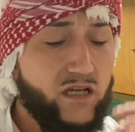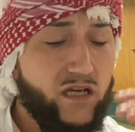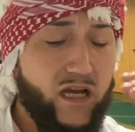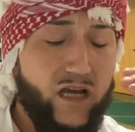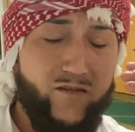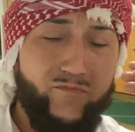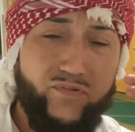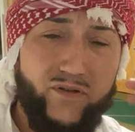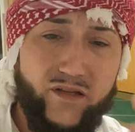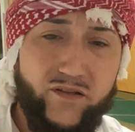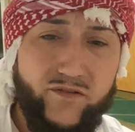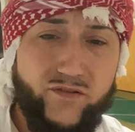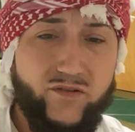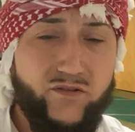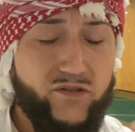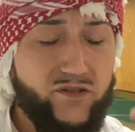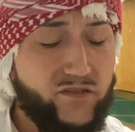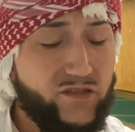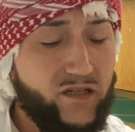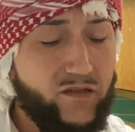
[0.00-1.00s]
I pray
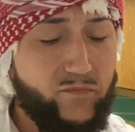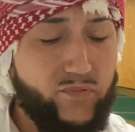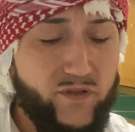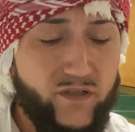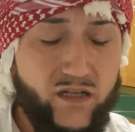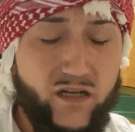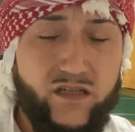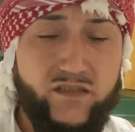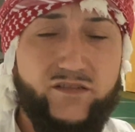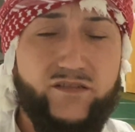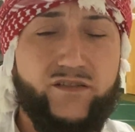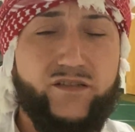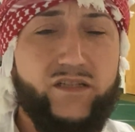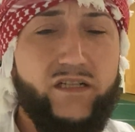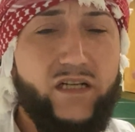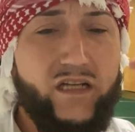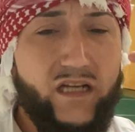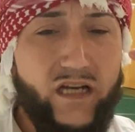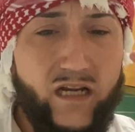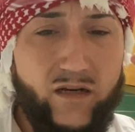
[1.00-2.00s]
Zohar, I pray Asr,
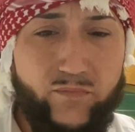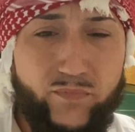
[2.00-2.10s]
I